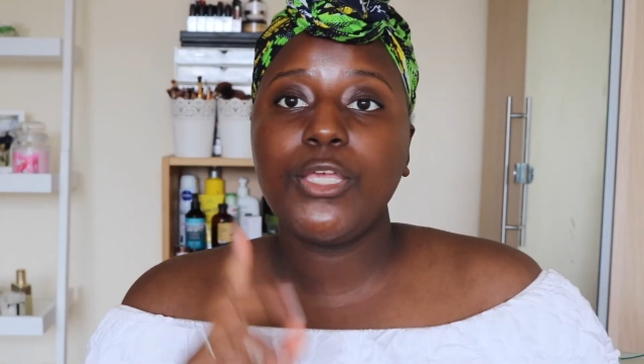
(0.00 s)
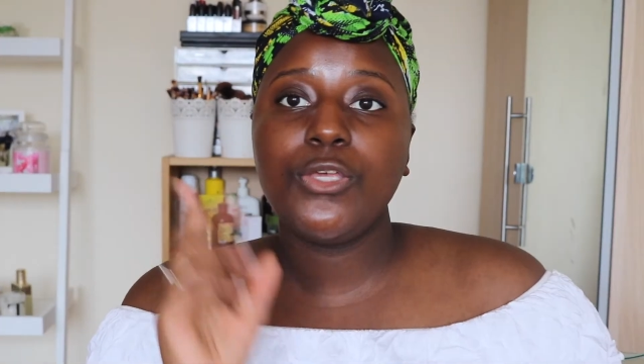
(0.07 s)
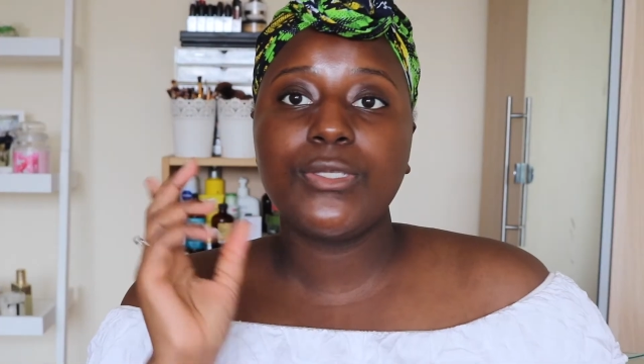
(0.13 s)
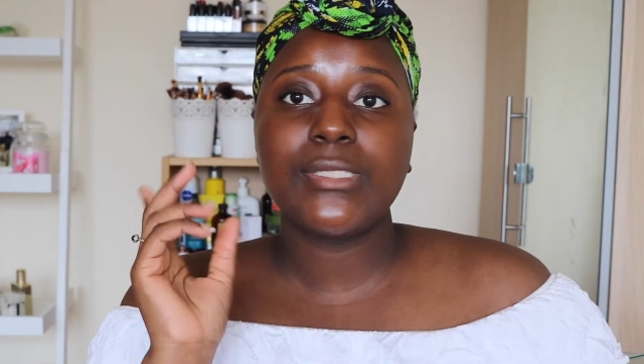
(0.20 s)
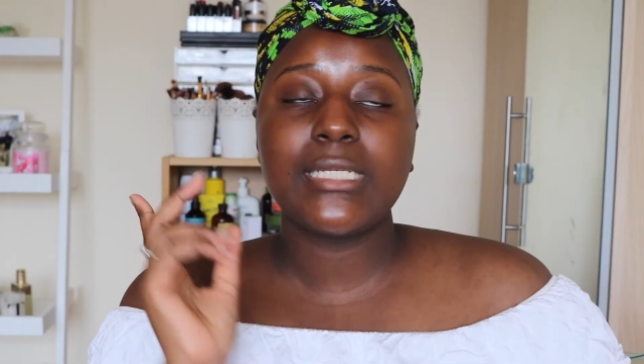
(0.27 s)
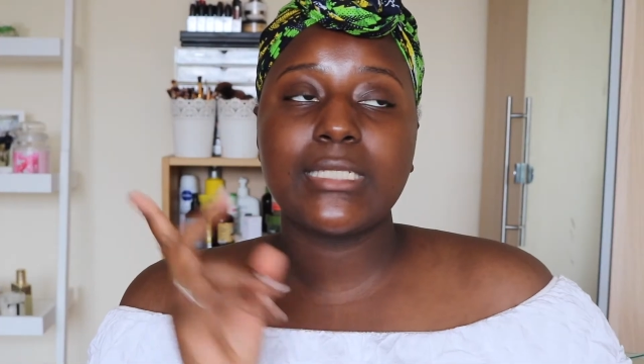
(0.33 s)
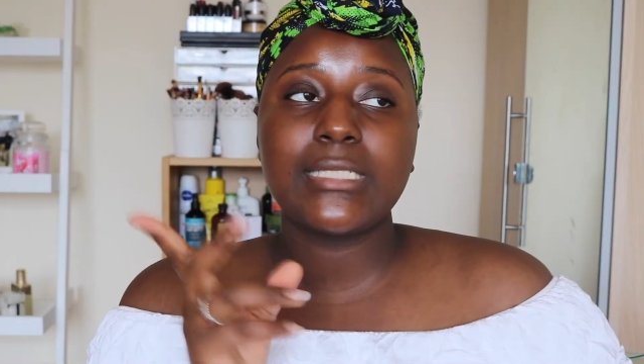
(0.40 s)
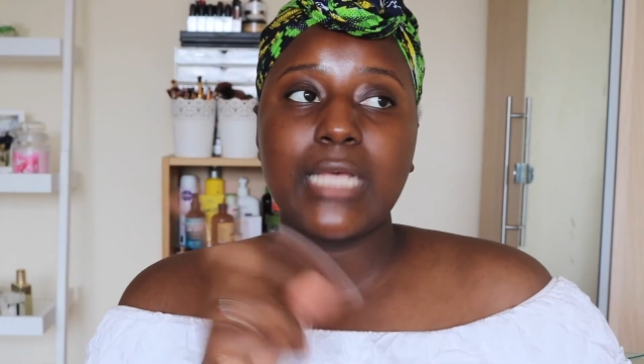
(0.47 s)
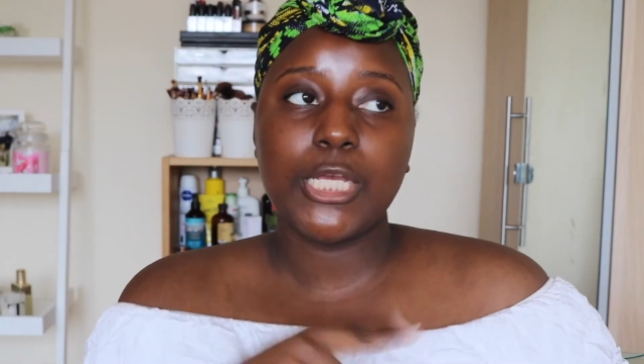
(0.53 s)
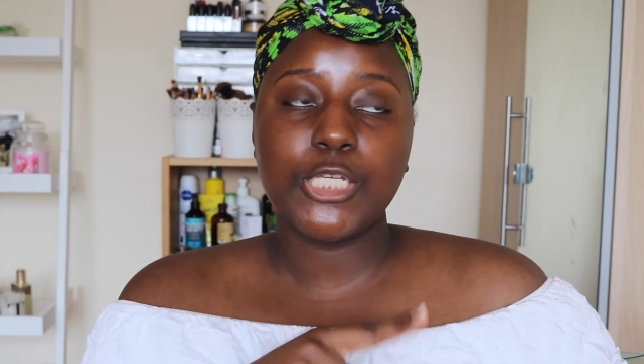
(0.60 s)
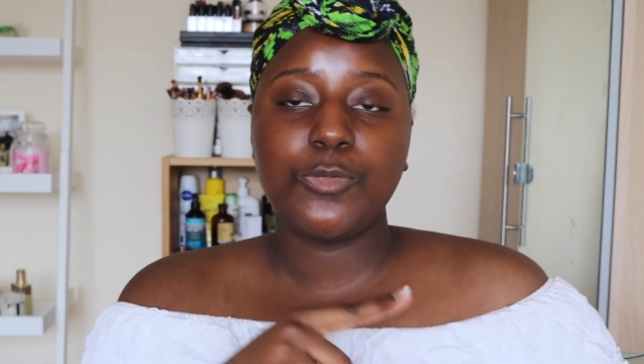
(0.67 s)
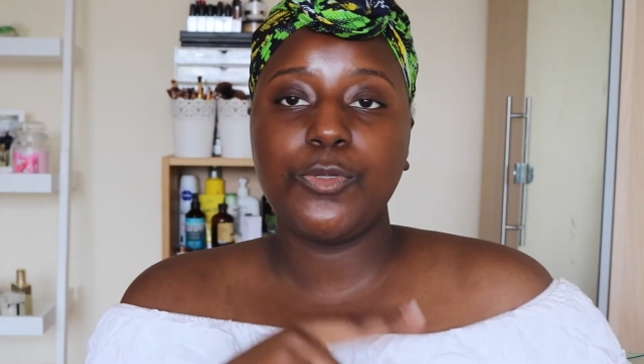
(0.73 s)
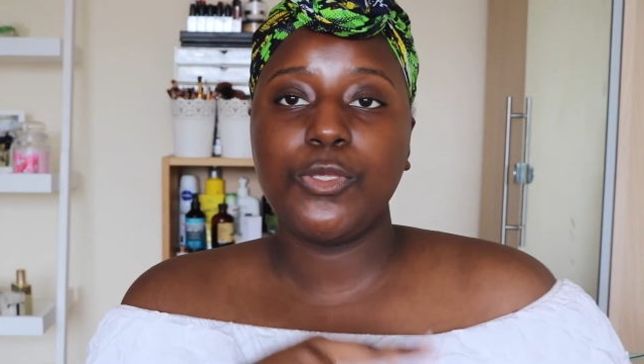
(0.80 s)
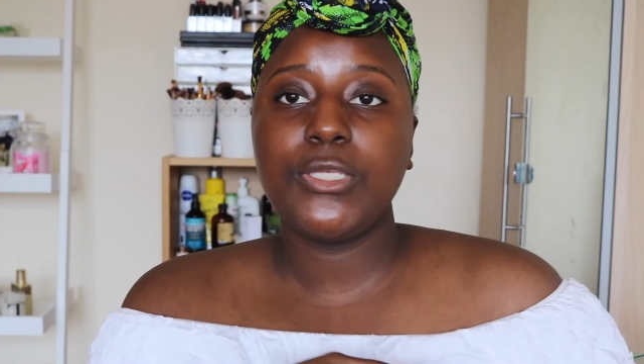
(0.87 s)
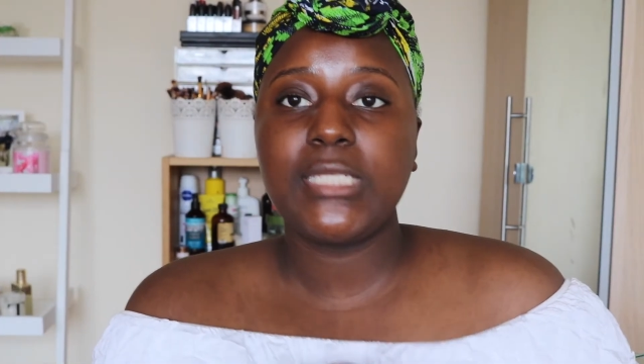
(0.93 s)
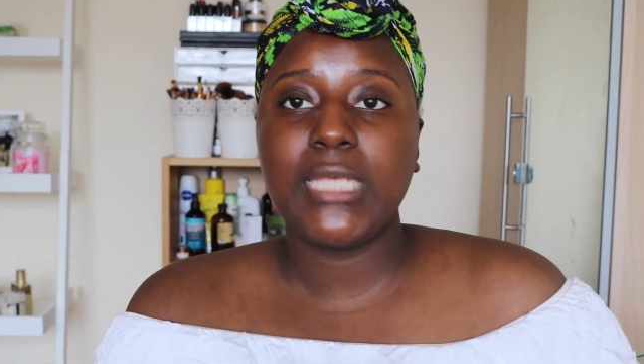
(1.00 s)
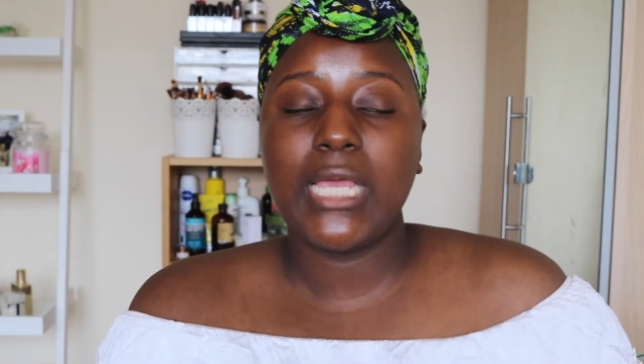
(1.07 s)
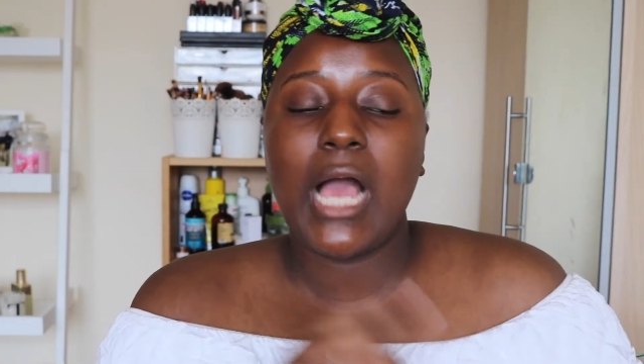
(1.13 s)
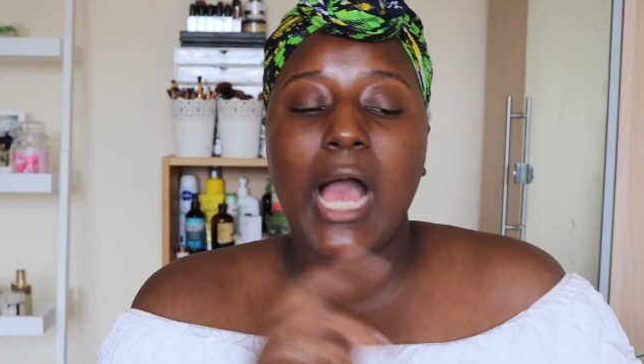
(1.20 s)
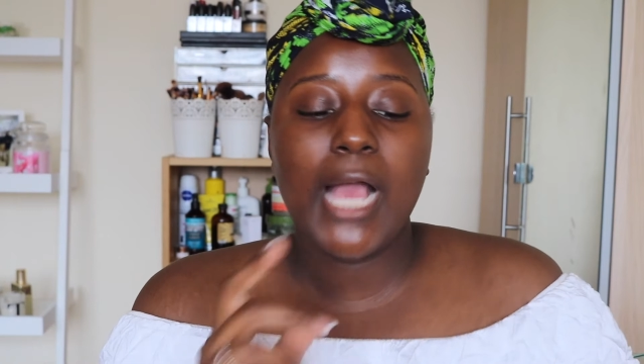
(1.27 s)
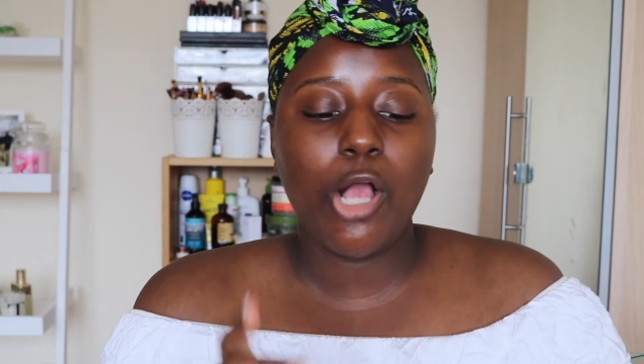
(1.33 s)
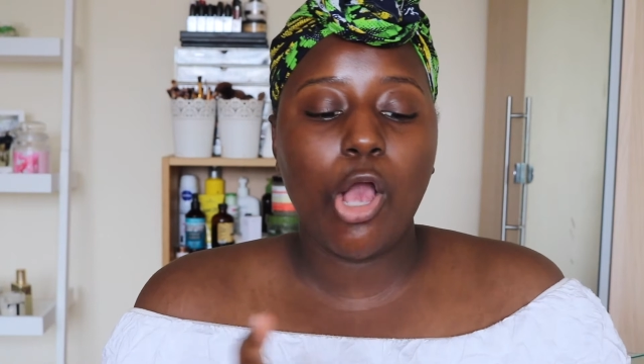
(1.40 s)
I use the Touch
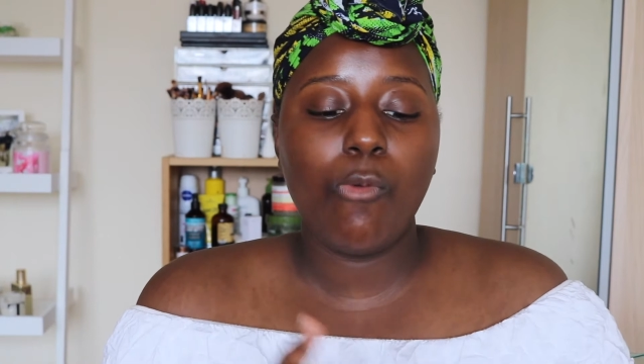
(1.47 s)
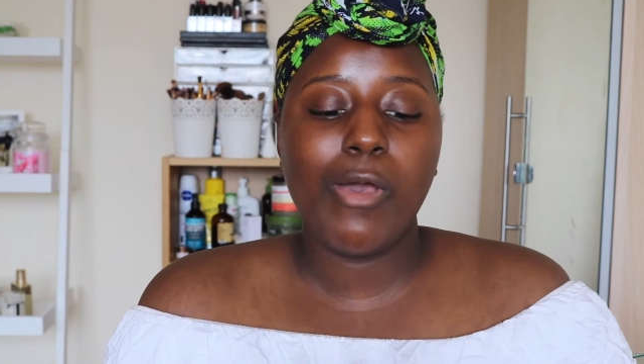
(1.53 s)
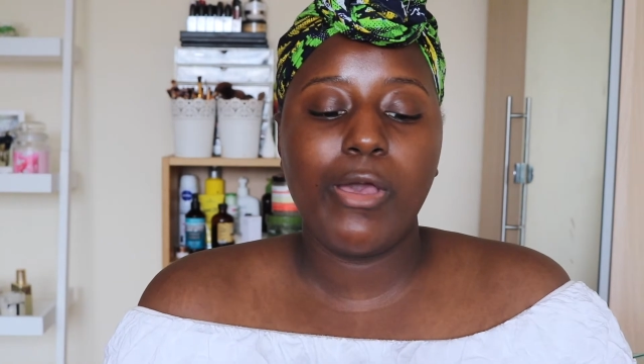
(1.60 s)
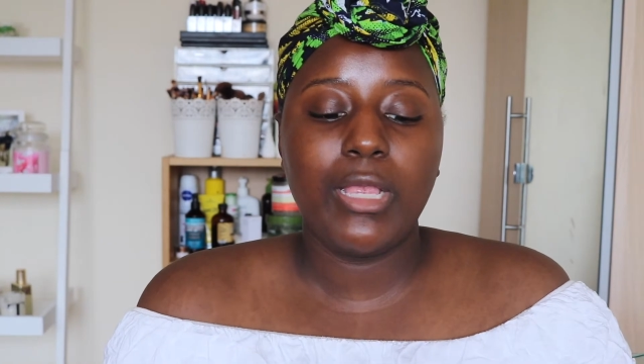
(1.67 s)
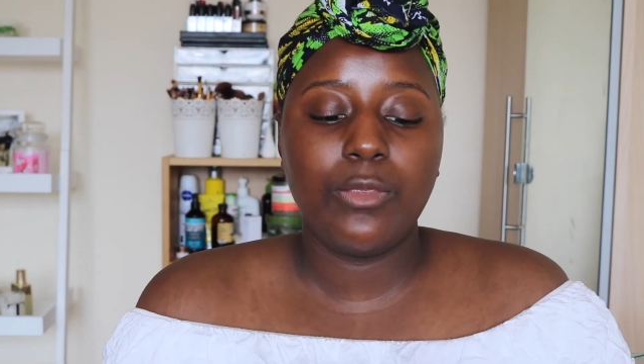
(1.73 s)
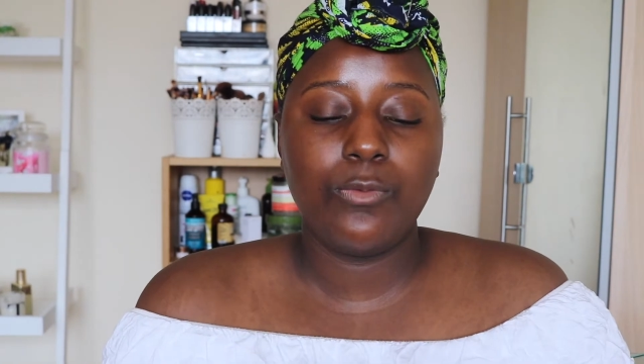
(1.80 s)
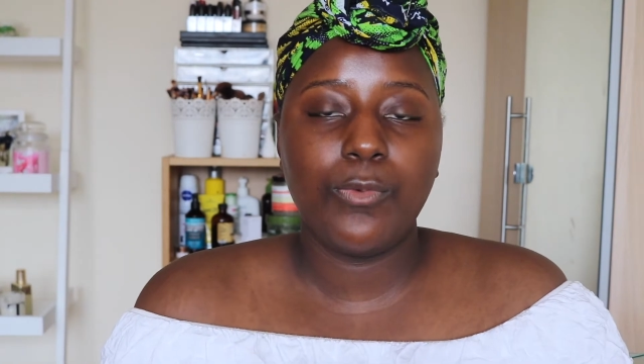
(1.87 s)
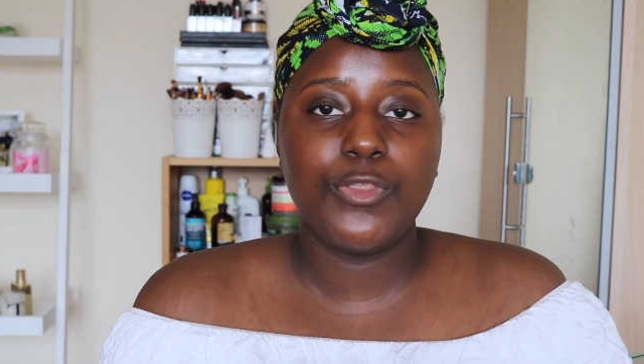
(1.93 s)
Beauty. I go in